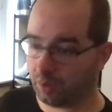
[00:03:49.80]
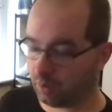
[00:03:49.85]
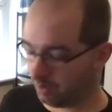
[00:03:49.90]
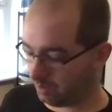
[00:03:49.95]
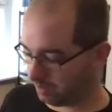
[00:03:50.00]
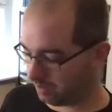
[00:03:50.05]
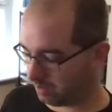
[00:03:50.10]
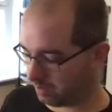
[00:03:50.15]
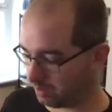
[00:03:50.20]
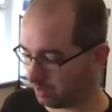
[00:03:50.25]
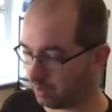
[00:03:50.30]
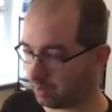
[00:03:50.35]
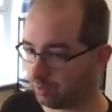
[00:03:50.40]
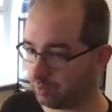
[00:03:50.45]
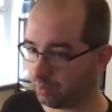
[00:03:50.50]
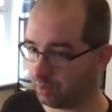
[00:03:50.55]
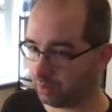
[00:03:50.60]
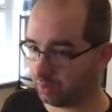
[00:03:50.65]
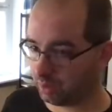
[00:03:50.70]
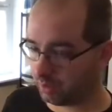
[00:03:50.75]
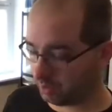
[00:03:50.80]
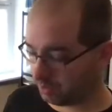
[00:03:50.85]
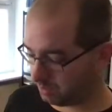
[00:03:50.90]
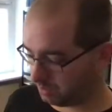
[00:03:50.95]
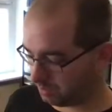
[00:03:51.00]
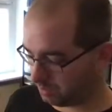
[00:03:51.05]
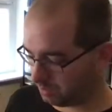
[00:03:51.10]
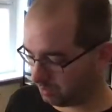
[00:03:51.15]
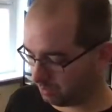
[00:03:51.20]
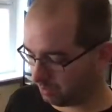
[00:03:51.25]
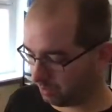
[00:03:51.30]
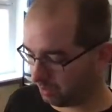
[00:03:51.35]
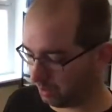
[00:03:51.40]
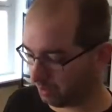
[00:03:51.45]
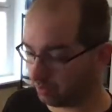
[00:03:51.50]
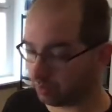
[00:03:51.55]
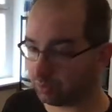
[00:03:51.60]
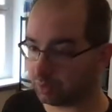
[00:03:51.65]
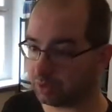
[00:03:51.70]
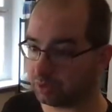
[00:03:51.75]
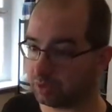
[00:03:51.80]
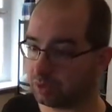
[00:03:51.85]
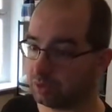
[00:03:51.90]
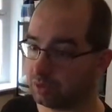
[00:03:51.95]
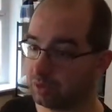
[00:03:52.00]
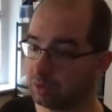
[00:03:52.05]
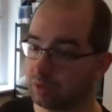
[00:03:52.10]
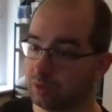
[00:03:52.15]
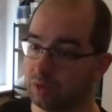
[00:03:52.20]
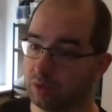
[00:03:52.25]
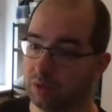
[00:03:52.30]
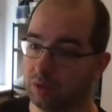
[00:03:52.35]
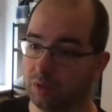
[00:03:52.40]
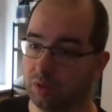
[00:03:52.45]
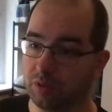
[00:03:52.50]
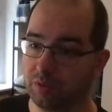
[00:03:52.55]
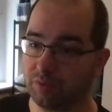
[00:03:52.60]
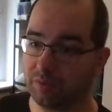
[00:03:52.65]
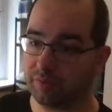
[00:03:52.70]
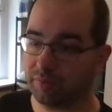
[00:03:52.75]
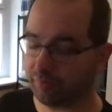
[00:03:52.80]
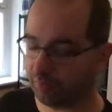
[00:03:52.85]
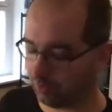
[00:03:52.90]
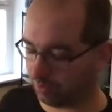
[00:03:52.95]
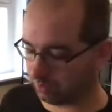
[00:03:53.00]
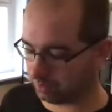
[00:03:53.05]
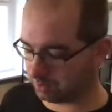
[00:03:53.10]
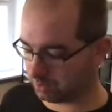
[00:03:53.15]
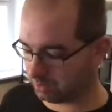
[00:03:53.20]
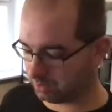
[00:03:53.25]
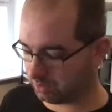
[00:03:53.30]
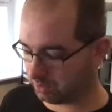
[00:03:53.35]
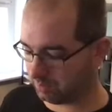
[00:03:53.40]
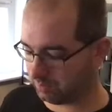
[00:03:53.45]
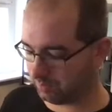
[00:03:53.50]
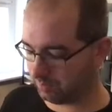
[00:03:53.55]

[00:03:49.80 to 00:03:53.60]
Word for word: and otherwise we return false.